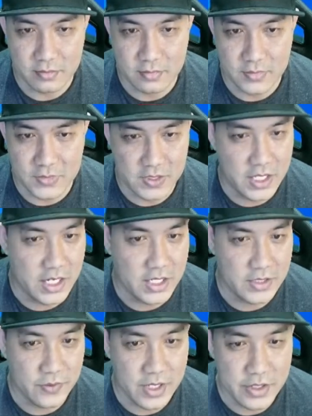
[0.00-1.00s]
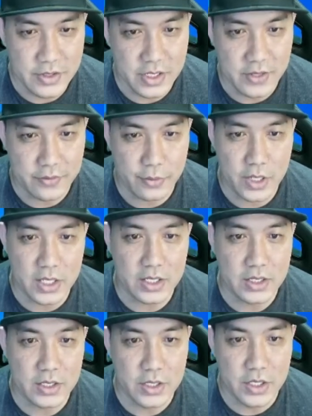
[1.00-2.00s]
Yes, very good everyone.
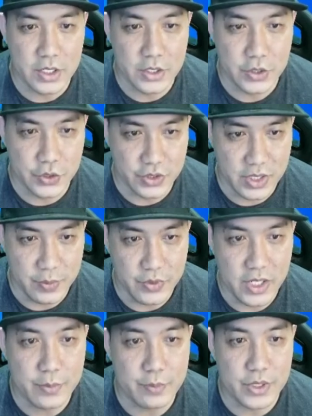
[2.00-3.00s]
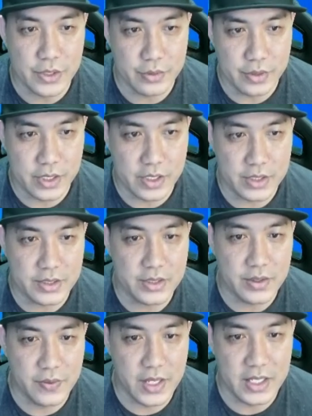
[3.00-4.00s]
To separate materials
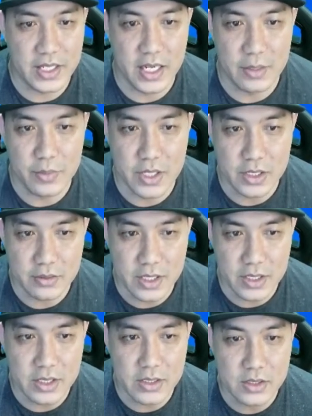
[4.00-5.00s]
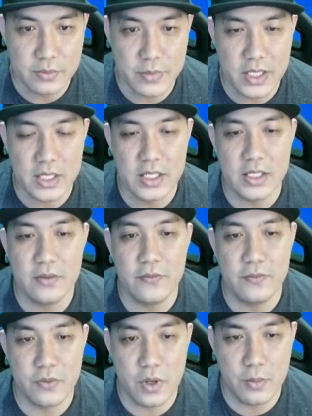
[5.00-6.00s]
that can be attracted to magnet
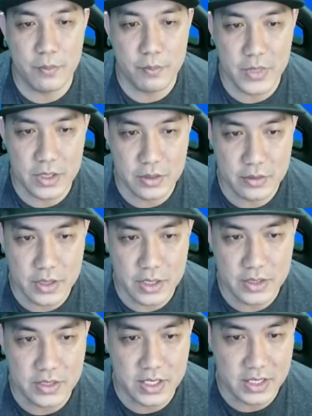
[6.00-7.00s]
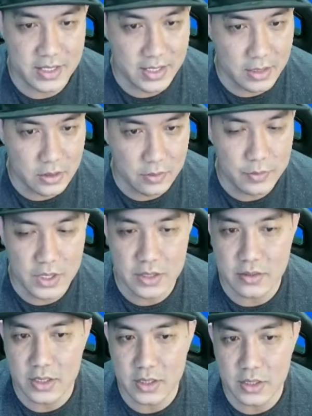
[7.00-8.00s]
from materials that cannot be
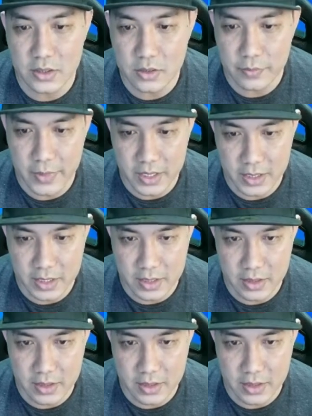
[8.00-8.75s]
attracted to magnet.